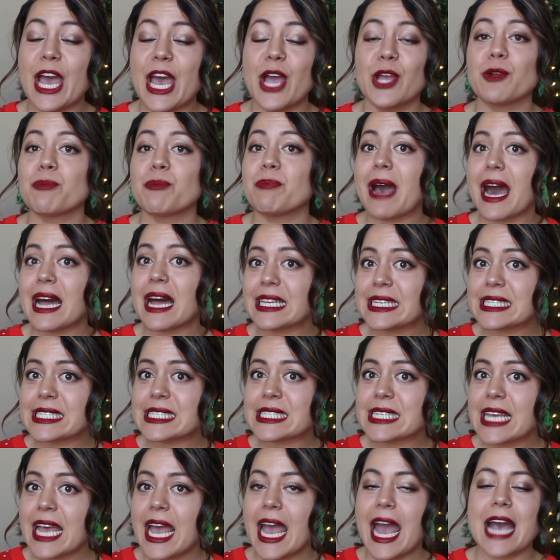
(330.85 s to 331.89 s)
your
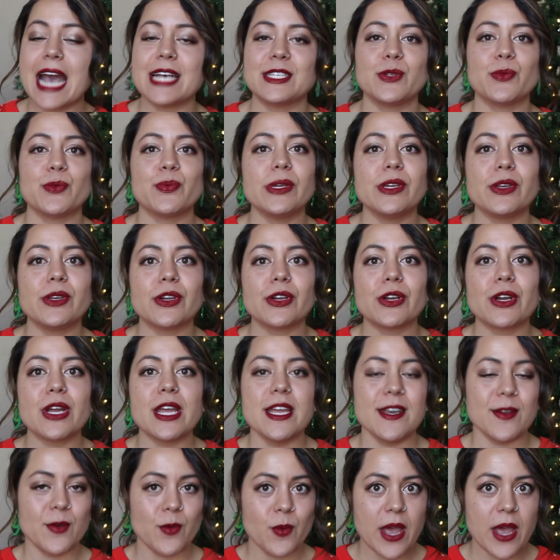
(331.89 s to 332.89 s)
palate as a reader in a